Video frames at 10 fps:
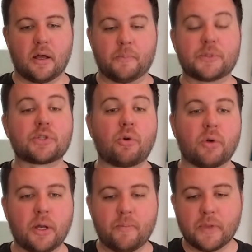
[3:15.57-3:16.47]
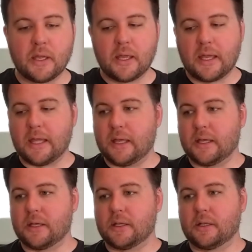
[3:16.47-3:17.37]
scoring.
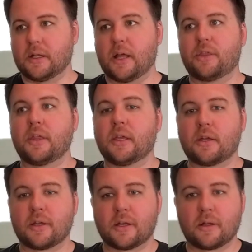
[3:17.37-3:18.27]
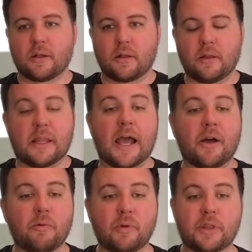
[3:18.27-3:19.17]
And I think
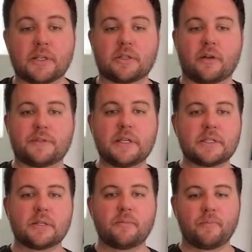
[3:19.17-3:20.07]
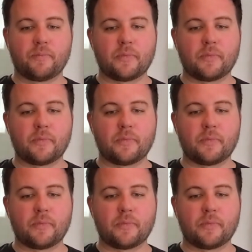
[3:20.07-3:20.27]
now with this offseason,